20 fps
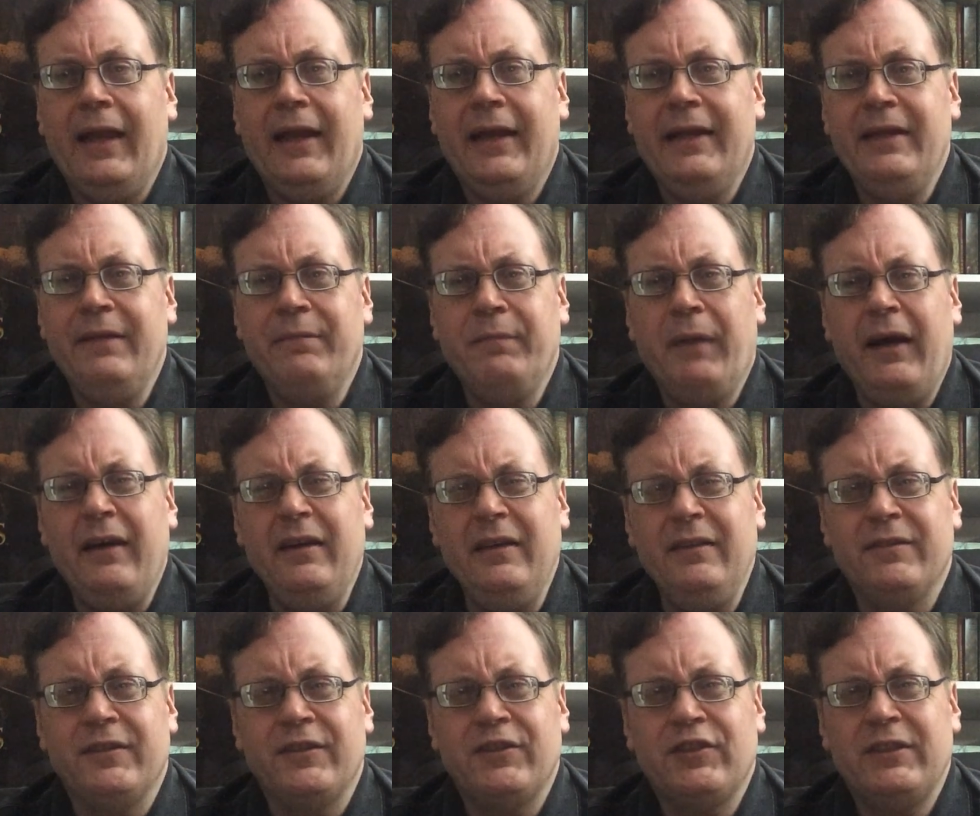in the
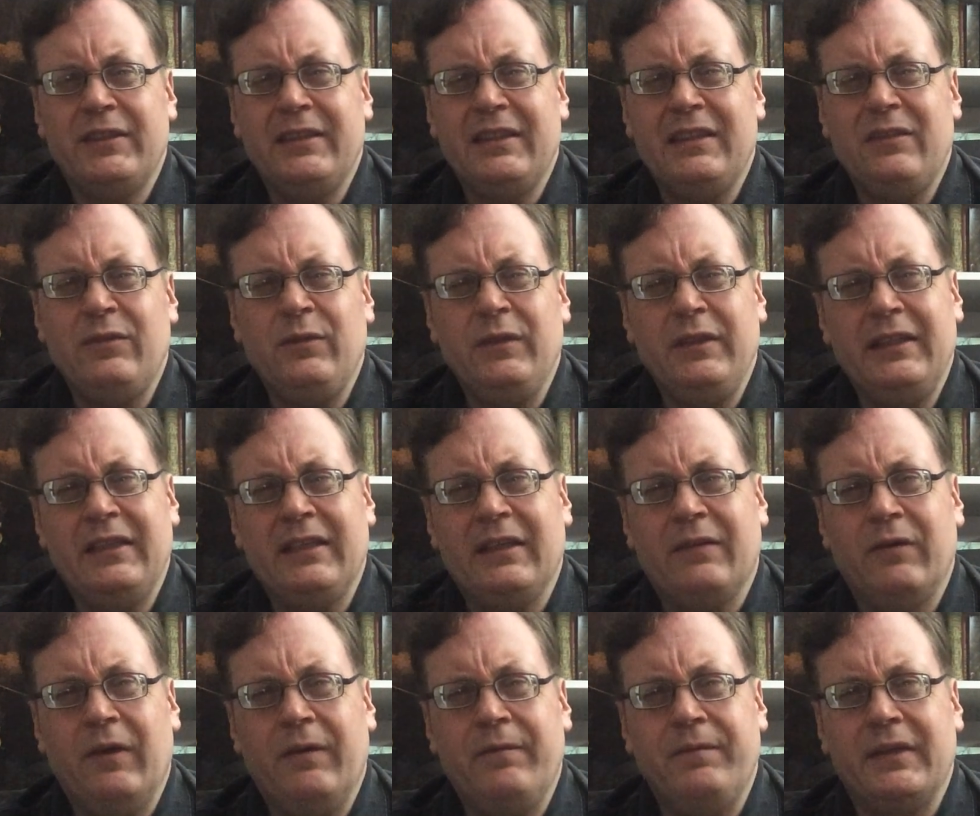ballad version, it doesn't really
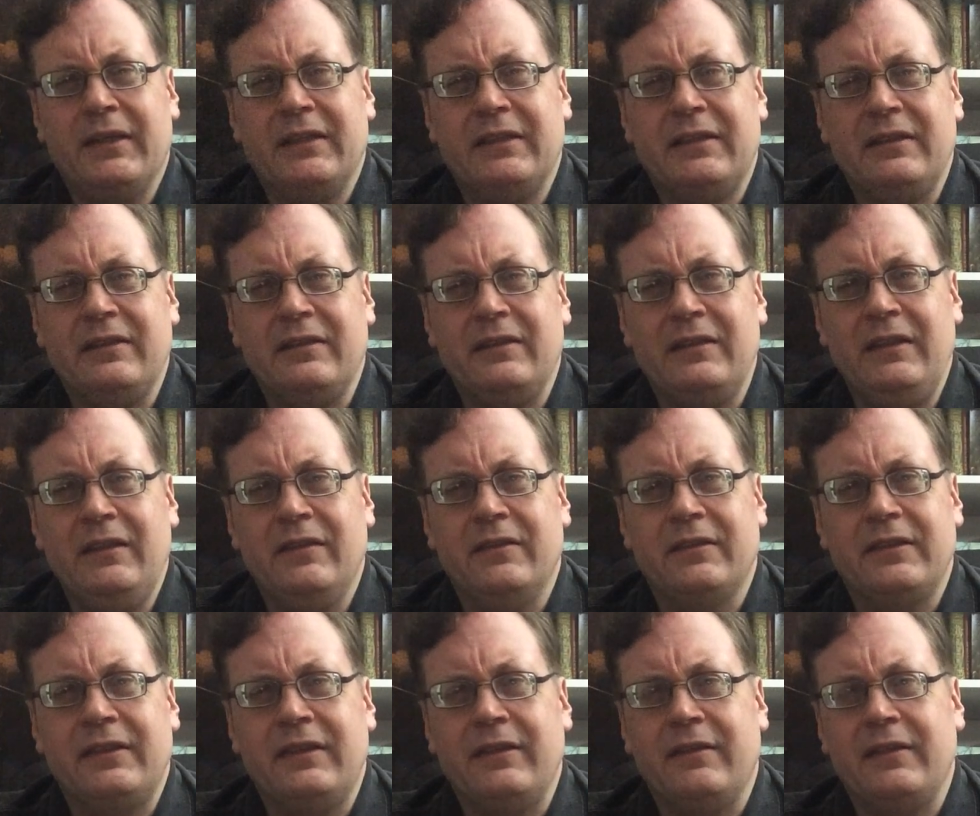come up that it's illegal
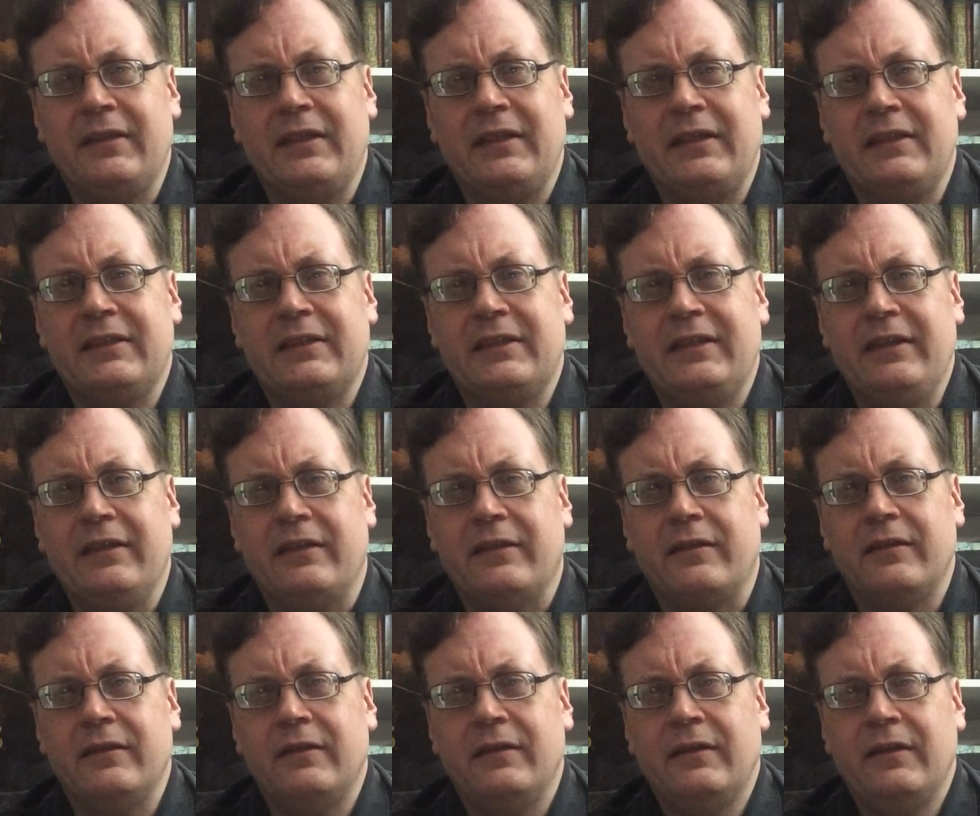to kill a king's deer.
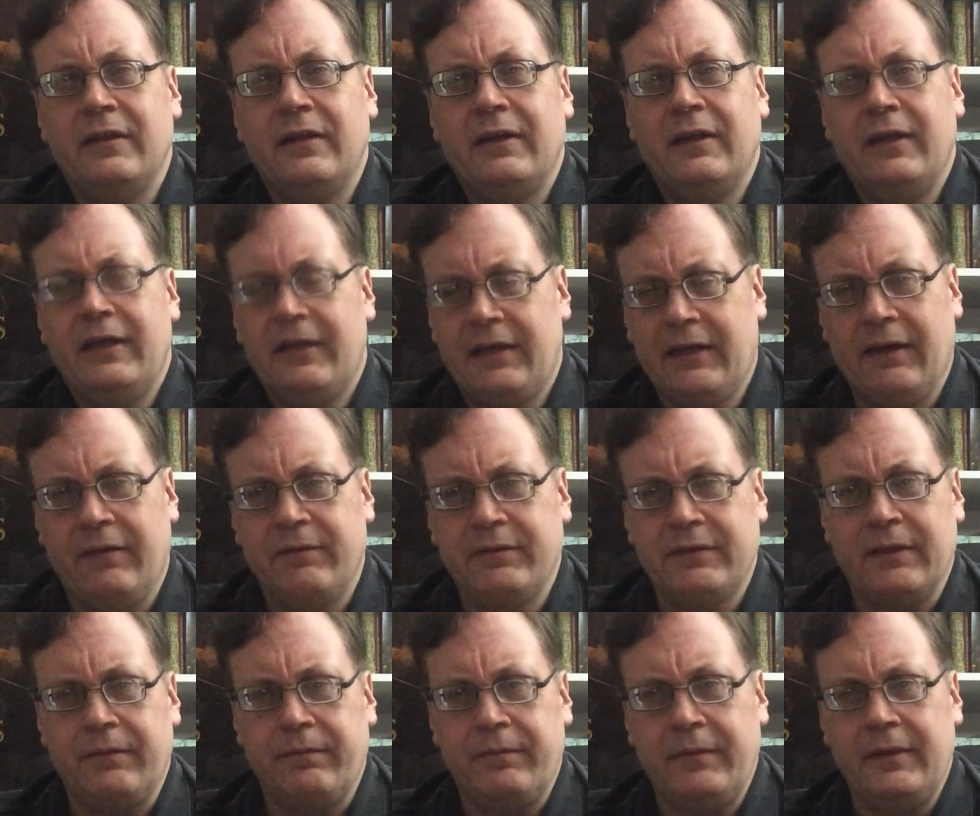It
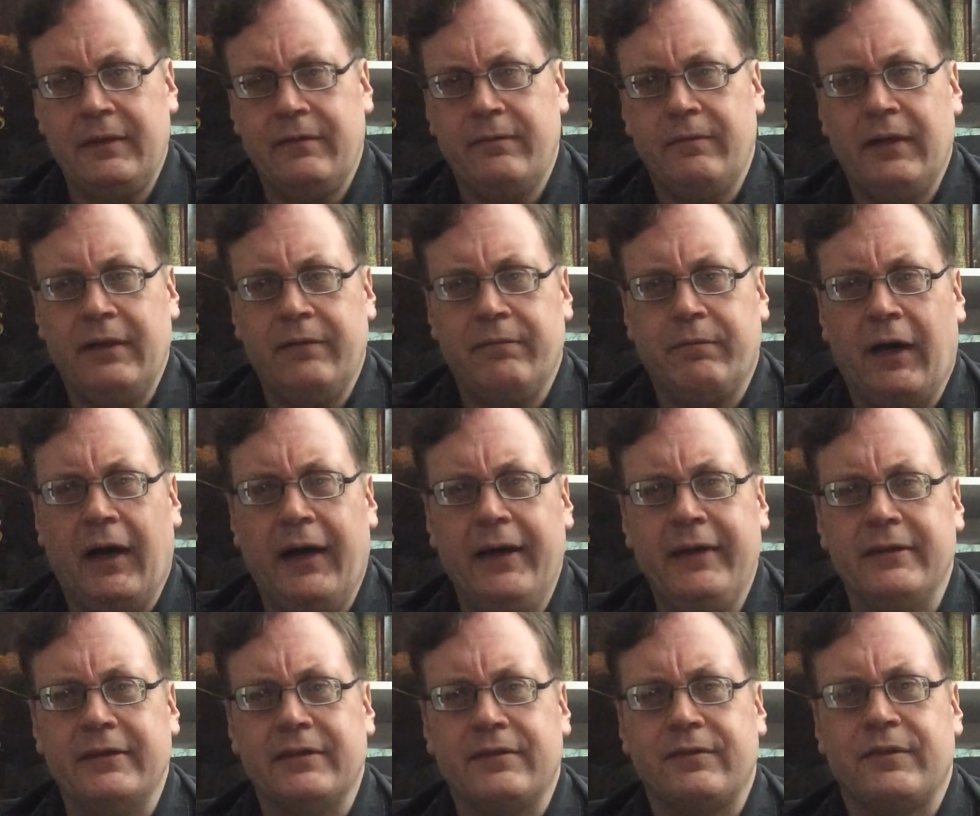comes up in
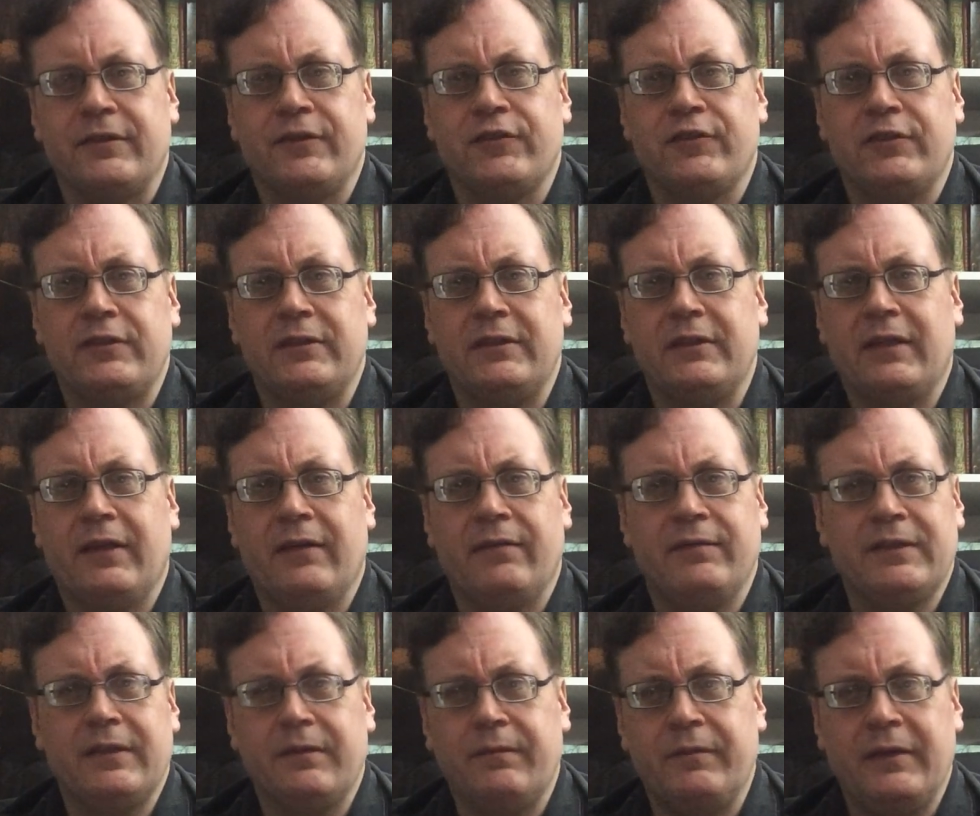Pyle's version. It
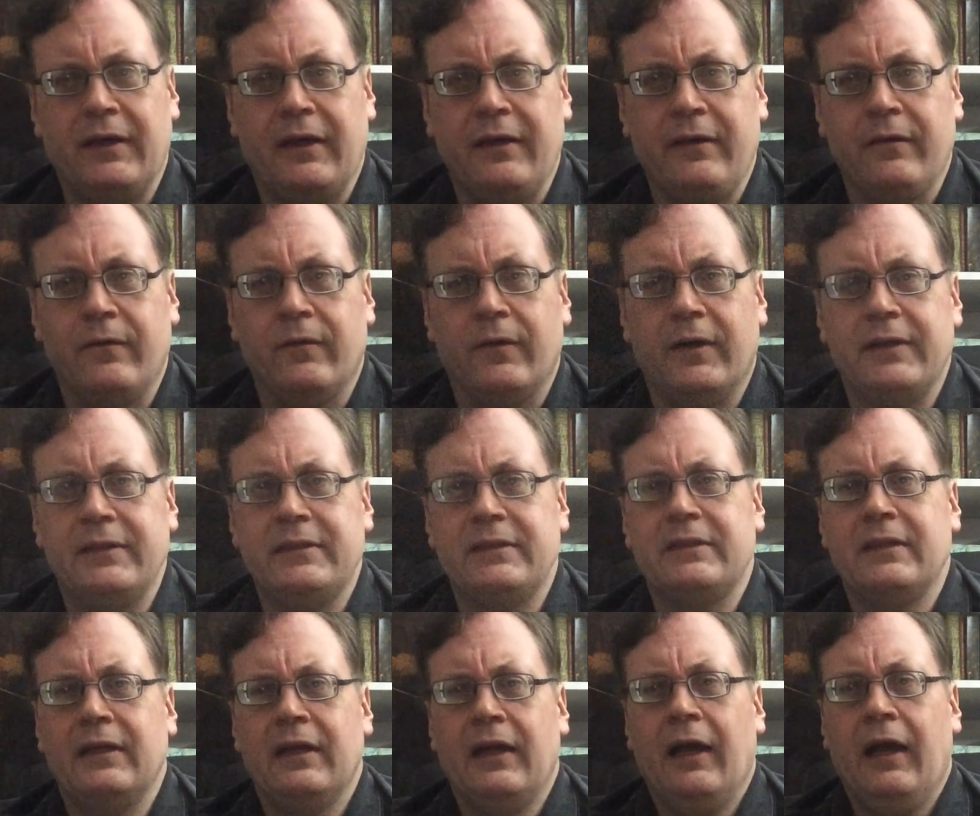comes up in other ones.